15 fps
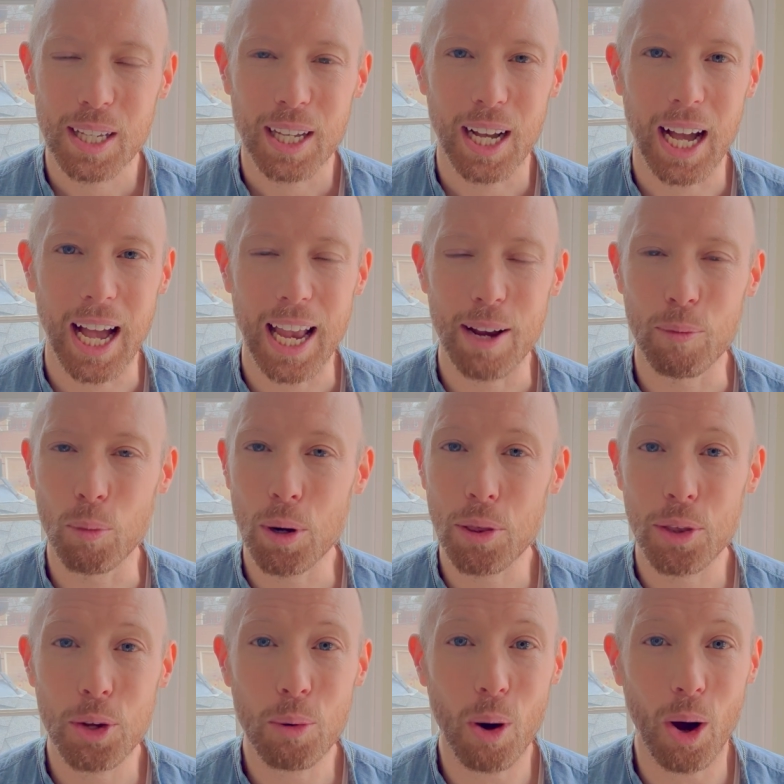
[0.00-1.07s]
I am with
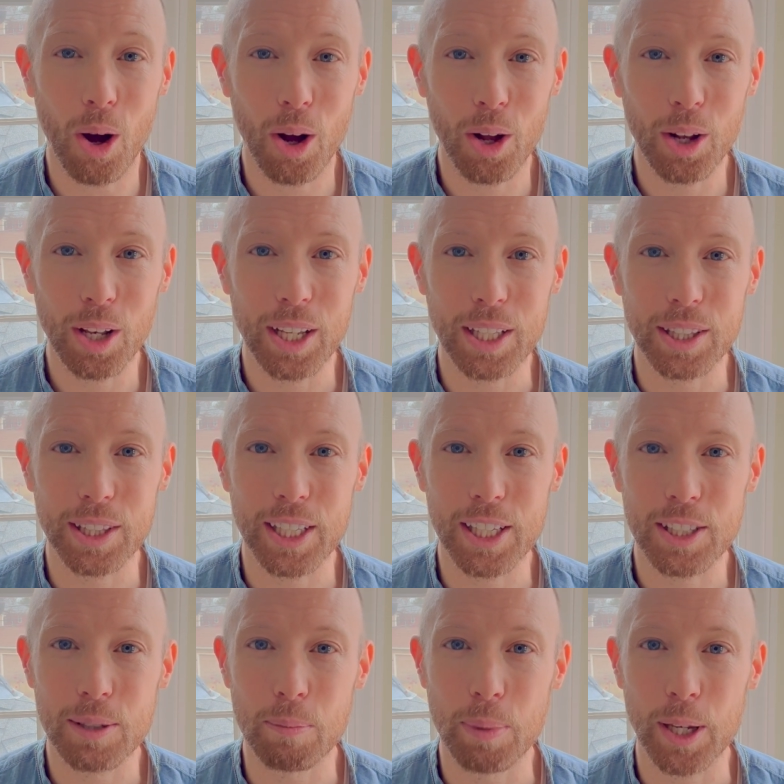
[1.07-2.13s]
you all in
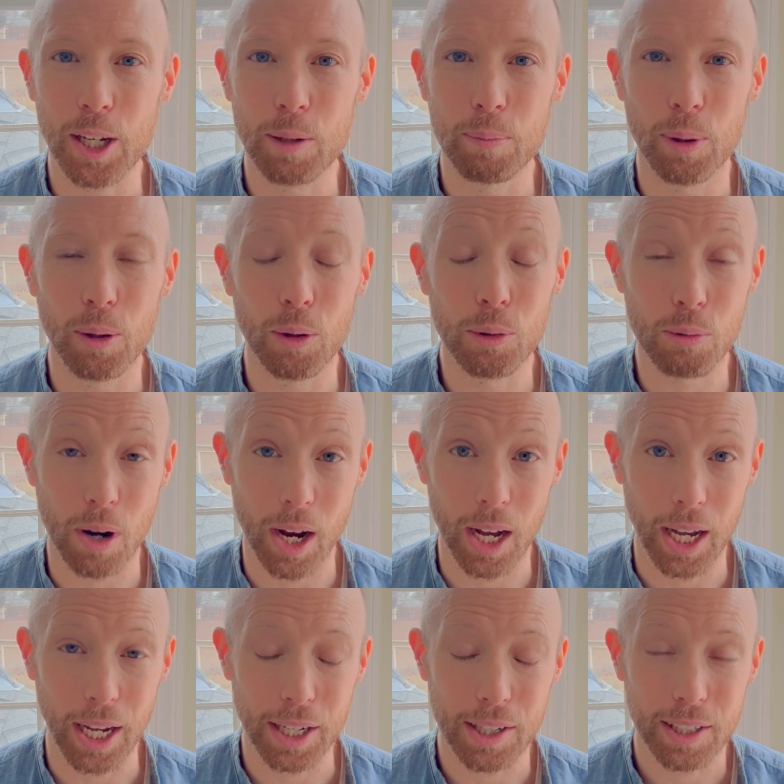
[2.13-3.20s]
this big bold
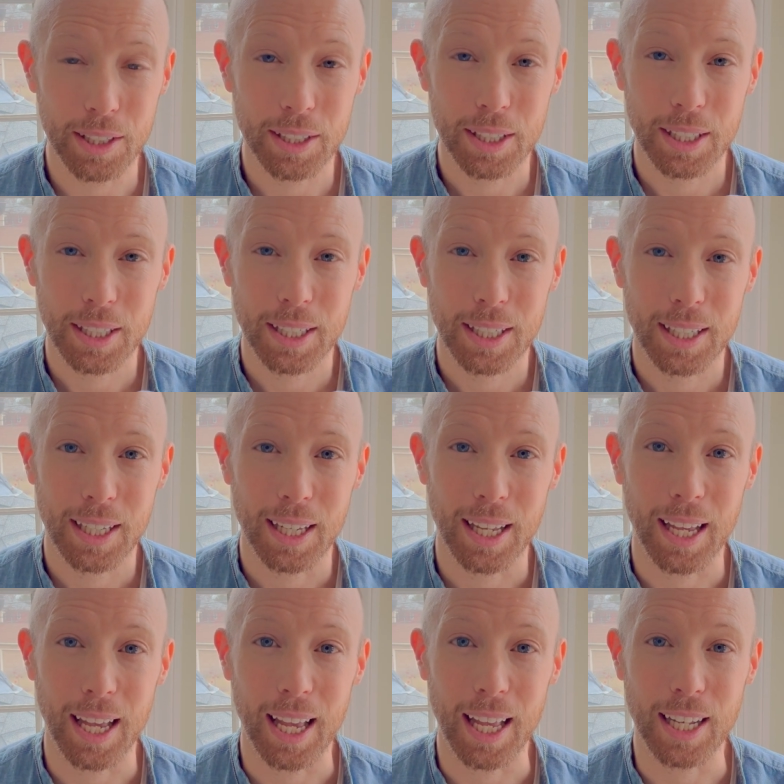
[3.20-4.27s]
ride,
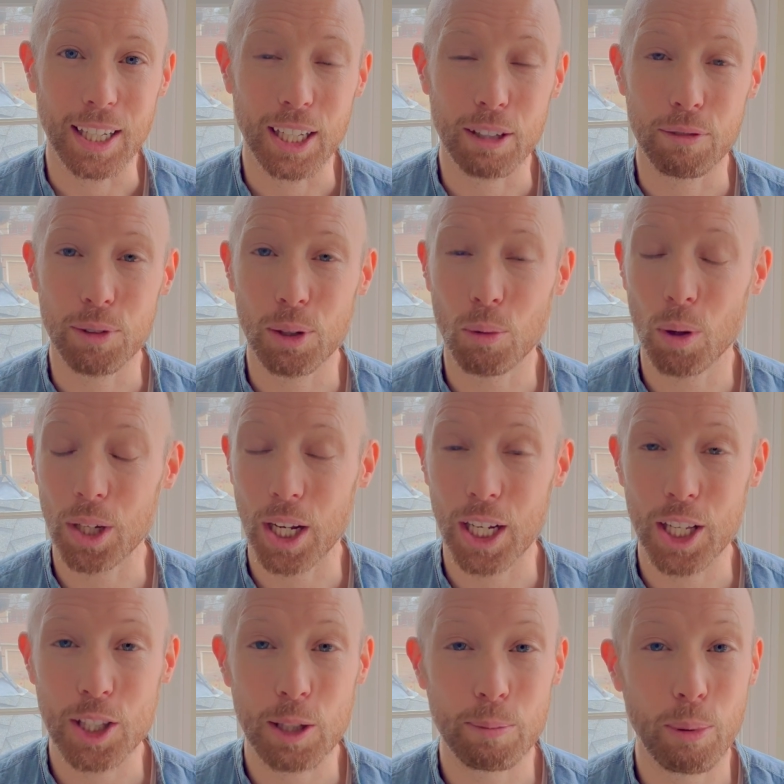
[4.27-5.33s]
and if you want
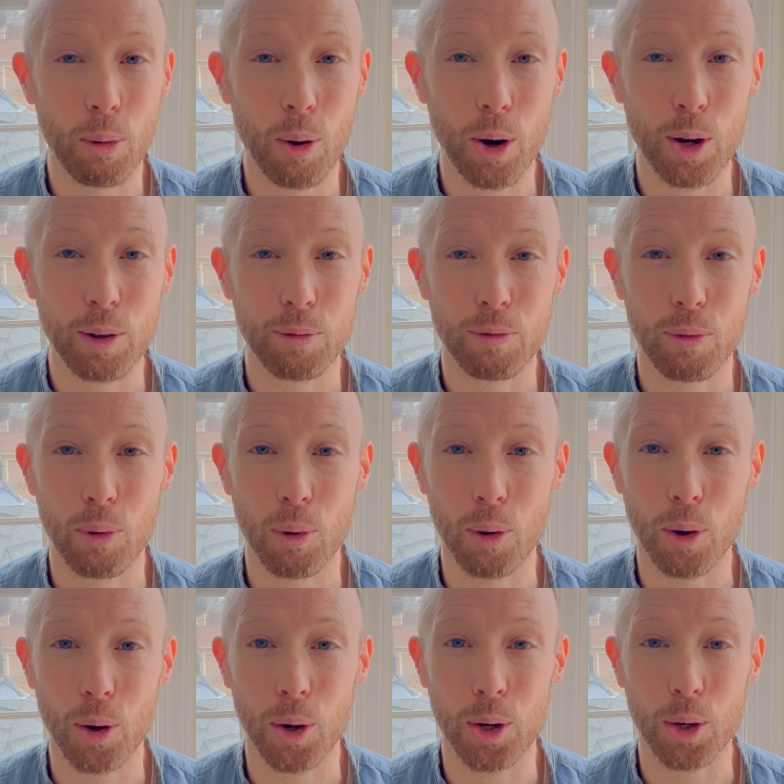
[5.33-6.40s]
any support
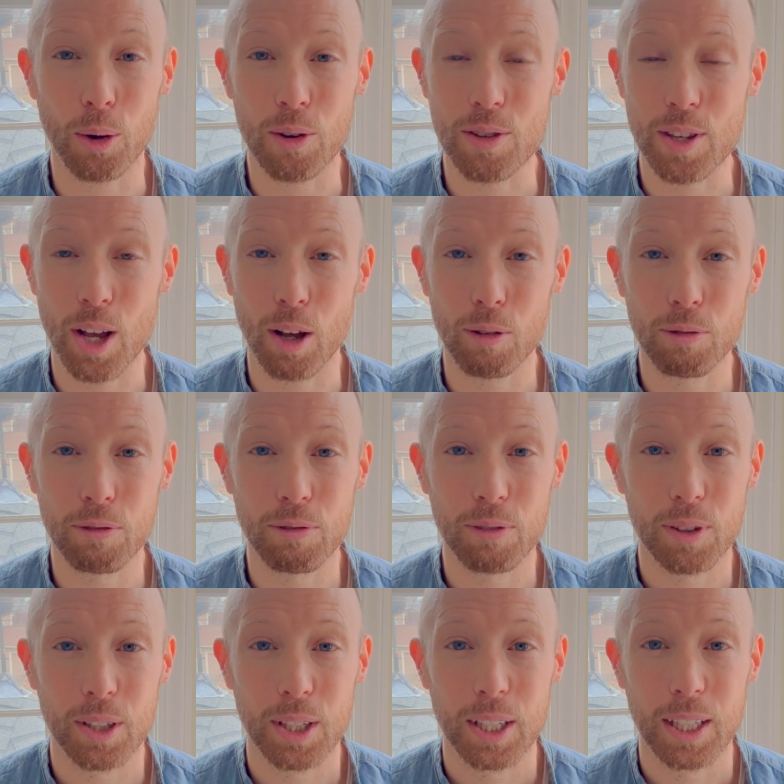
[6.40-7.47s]
for yourself
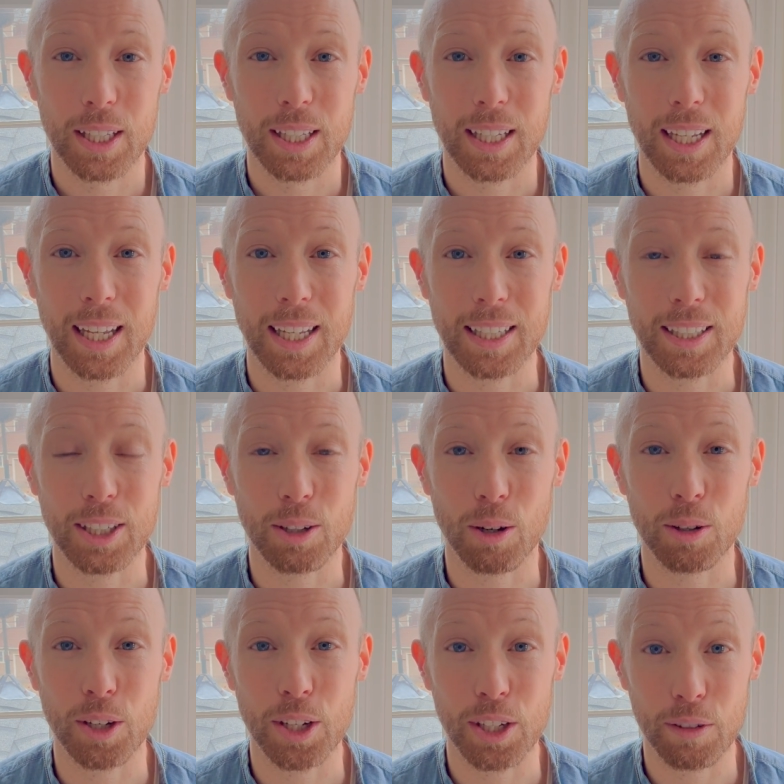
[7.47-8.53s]
and your
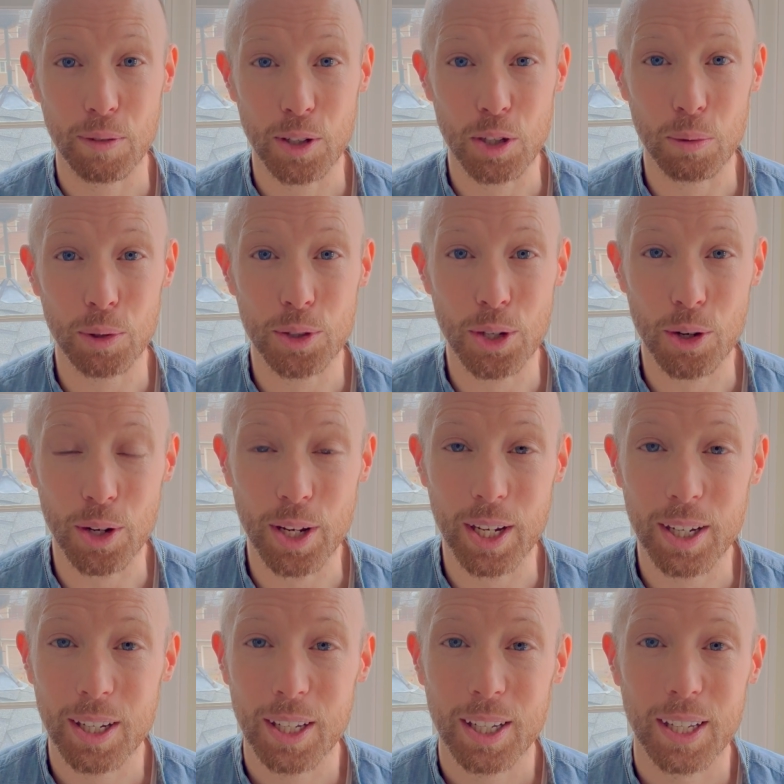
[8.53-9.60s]
own individual journey,